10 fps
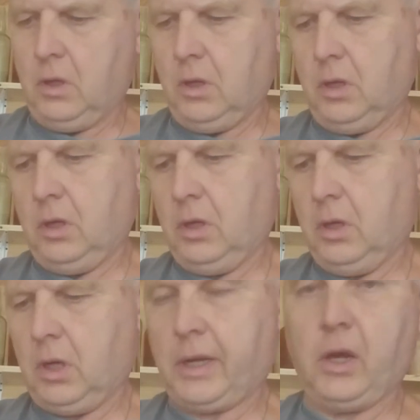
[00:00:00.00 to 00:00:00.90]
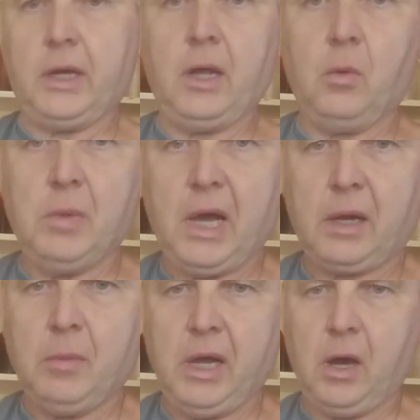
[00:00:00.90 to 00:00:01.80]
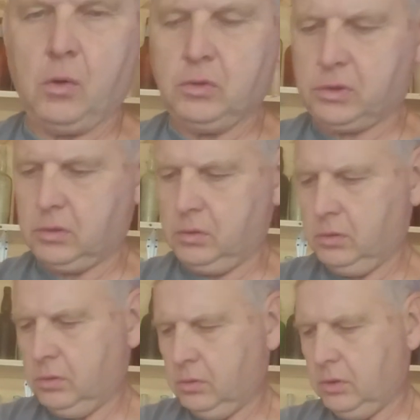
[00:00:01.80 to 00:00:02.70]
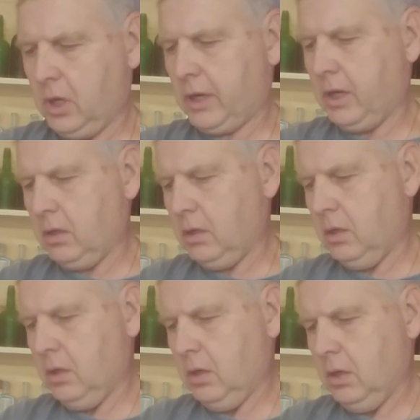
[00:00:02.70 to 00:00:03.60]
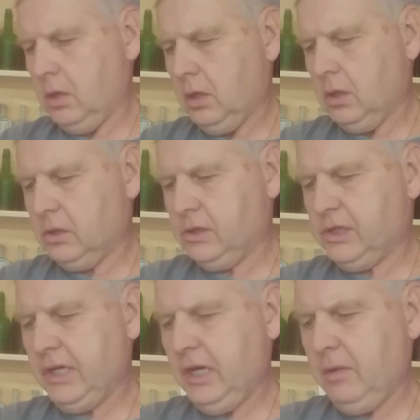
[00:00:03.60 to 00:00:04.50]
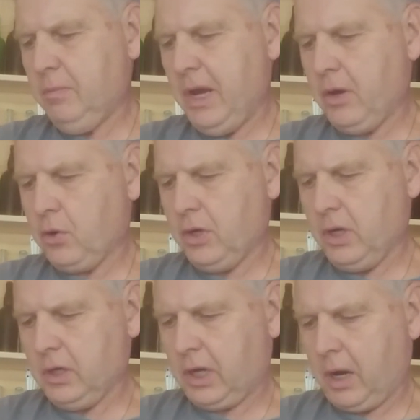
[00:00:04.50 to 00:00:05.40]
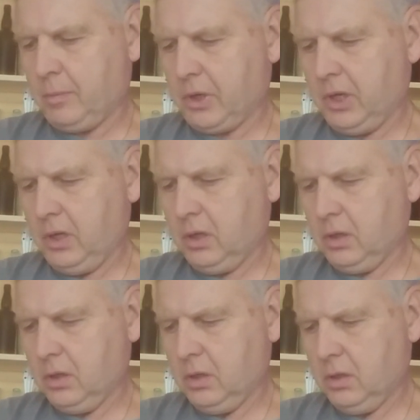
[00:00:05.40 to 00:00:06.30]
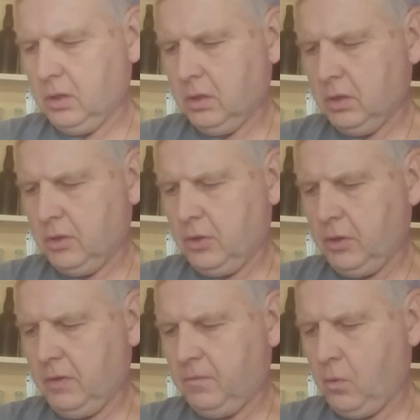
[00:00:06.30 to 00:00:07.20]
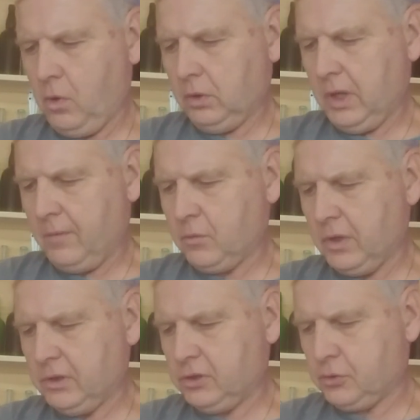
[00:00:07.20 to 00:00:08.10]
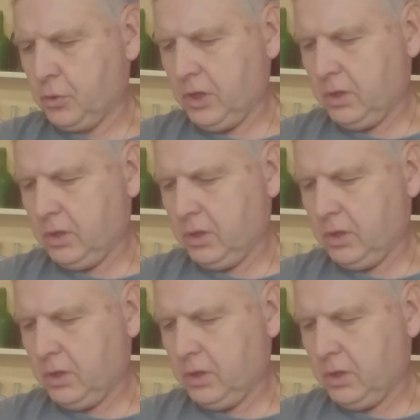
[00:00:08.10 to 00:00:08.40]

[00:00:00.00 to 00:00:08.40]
And I got it out back of my house. Dug it. C. Berry and Company. 34 Leverett Street,